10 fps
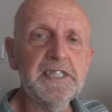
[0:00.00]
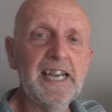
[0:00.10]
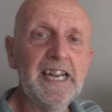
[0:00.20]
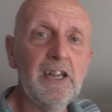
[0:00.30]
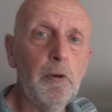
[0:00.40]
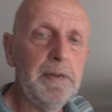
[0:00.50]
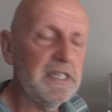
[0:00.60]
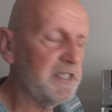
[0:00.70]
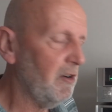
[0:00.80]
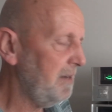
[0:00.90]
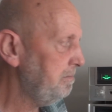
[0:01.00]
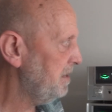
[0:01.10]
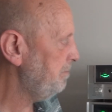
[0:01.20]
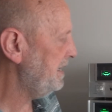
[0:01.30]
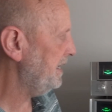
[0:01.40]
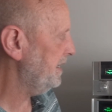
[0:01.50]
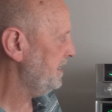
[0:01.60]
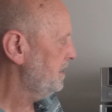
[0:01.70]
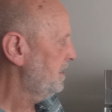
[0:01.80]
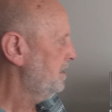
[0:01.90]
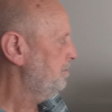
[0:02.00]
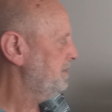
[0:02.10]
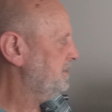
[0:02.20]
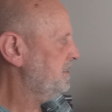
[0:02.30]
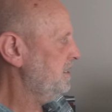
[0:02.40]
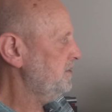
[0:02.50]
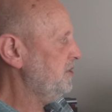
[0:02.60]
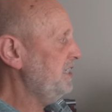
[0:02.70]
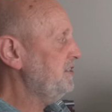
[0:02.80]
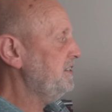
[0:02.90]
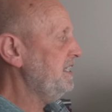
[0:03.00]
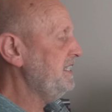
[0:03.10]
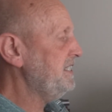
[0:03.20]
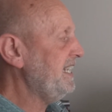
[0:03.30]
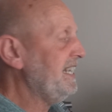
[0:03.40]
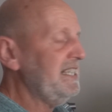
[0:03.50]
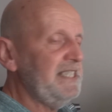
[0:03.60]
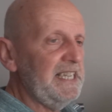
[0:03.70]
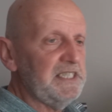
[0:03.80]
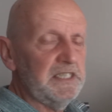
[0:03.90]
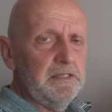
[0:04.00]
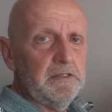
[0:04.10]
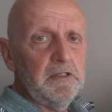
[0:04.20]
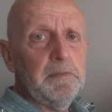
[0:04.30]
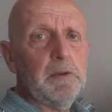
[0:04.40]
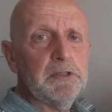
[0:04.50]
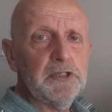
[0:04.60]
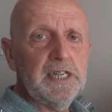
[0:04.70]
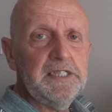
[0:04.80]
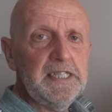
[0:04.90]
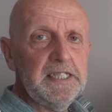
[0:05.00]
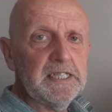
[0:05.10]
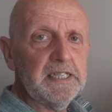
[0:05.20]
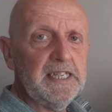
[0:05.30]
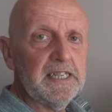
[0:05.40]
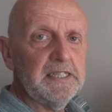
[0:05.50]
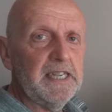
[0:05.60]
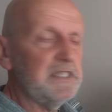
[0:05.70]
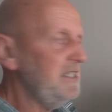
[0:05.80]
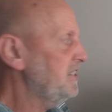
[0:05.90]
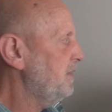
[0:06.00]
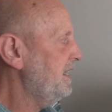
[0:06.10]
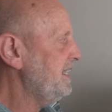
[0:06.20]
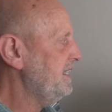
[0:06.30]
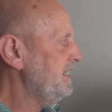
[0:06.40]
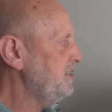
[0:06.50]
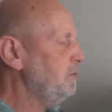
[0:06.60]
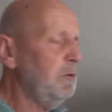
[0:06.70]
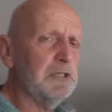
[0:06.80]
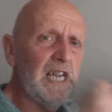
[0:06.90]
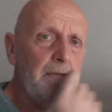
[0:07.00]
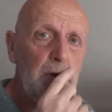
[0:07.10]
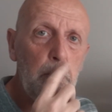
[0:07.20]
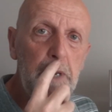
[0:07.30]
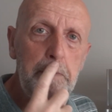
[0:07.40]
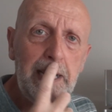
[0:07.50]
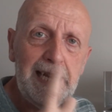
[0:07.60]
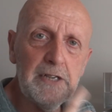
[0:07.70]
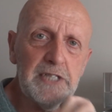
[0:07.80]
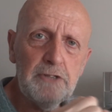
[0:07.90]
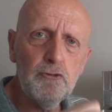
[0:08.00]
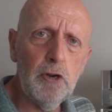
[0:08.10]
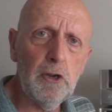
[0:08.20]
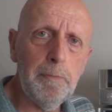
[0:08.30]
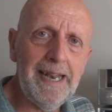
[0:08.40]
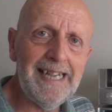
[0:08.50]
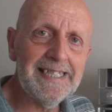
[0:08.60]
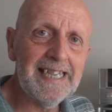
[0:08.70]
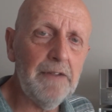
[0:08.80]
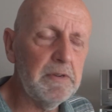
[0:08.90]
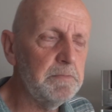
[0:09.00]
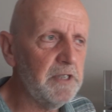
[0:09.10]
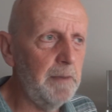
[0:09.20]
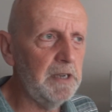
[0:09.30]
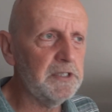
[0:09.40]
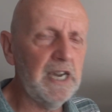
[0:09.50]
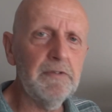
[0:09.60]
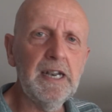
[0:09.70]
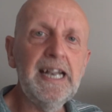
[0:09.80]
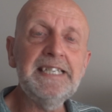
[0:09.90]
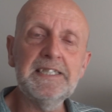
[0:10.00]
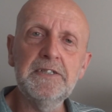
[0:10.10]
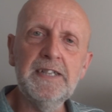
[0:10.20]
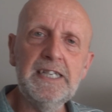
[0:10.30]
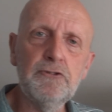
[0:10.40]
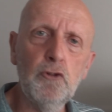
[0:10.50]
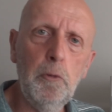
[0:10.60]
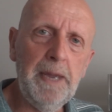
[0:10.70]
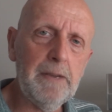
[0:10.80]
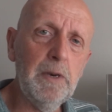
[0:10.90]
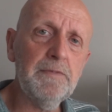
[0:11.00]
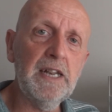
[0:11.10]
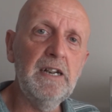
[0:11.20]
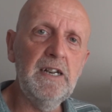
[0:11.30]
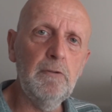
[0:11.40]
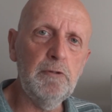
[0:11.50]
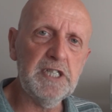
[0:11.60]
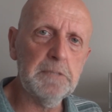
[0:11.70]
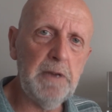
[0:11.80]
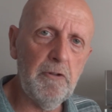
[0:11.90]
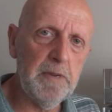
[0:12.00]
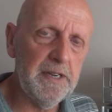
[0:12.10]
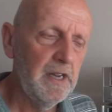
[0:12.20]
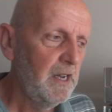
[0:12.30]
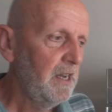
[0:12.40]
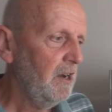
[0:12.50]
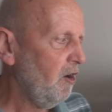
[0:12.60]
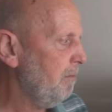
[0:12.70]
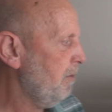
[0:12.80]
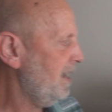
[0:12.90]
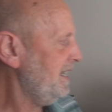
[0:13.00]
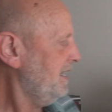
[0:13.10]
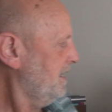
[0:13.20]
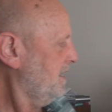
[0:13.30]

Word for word: going to take a little bit of time, admittedly. But uh, changing these incandescent, you may want to change these incandescent into LEDs. You will save a little bit of money because they draw a little bit less current. So how much current less do they draw, Mick? Well, I've done a little experiment on my